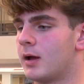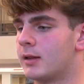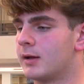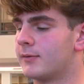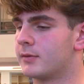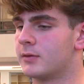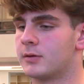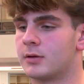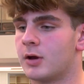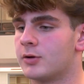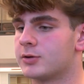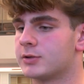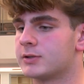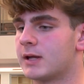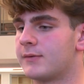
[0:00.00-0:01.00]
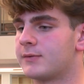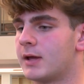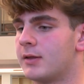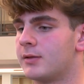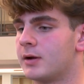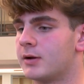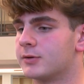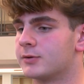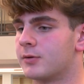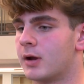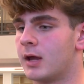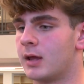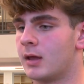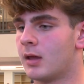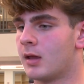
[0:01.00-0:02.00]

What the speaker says: I love the coaching staff down there is great.